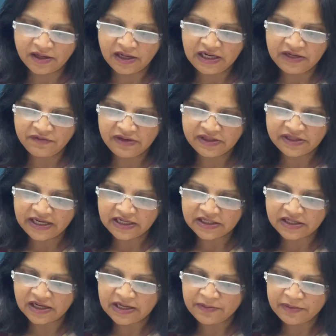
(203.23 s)
It will take
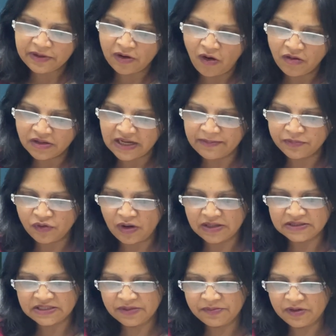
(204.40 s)
him a long time to
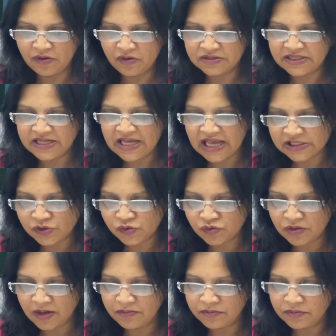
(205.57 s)
answer because he has to
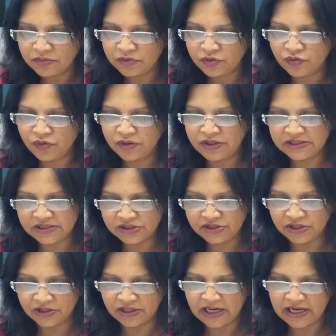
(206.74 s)
come to a
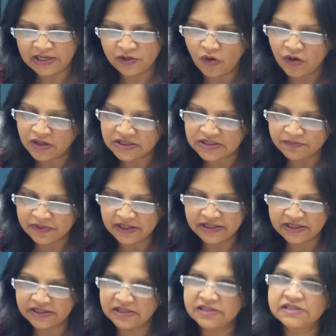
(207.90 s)
decision and not simply
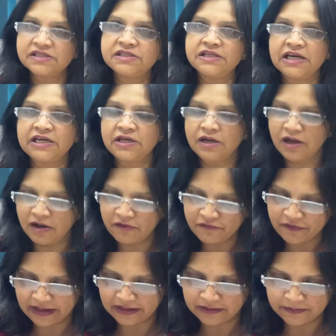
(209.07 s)
state a
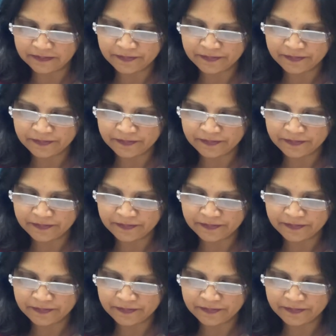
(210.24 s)
fact.